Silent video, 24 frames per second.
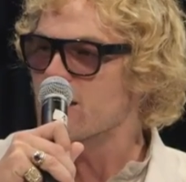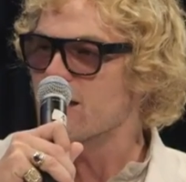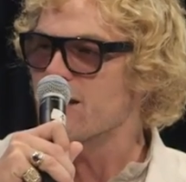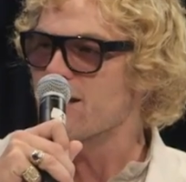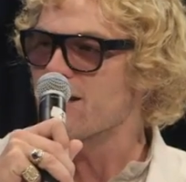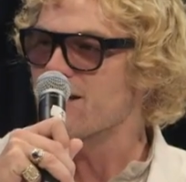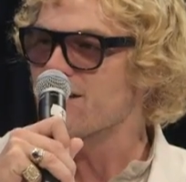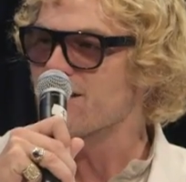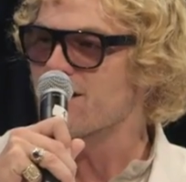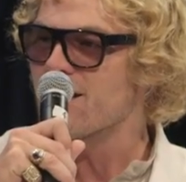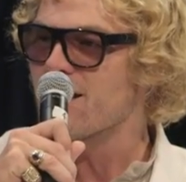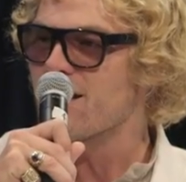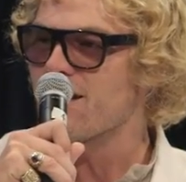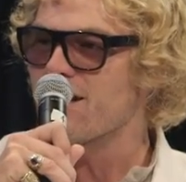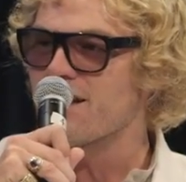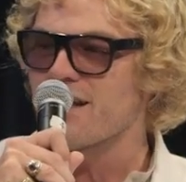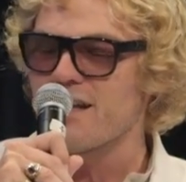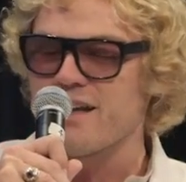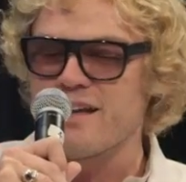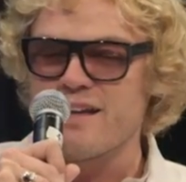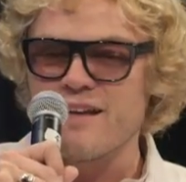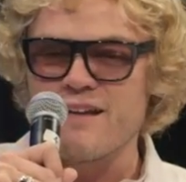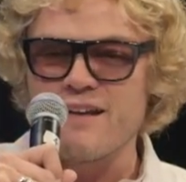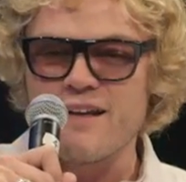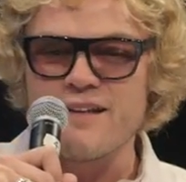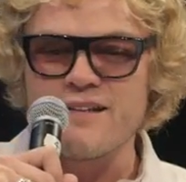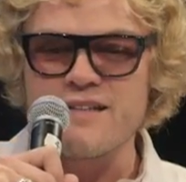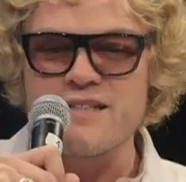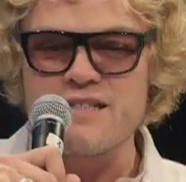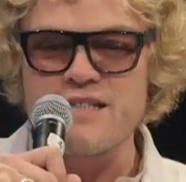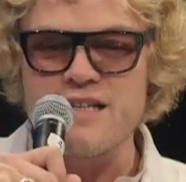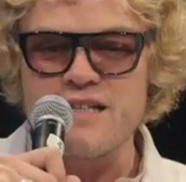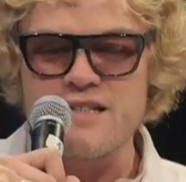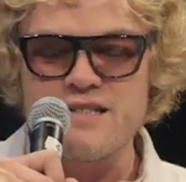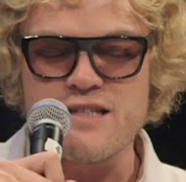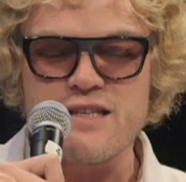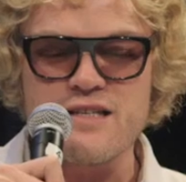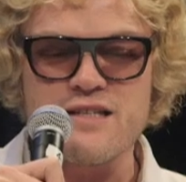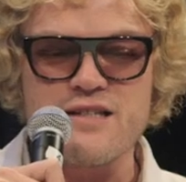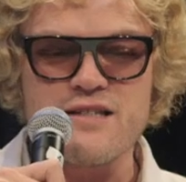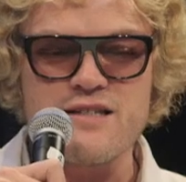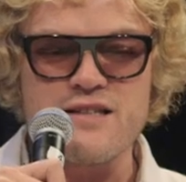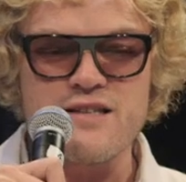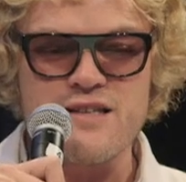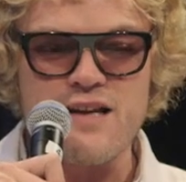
in the 60s and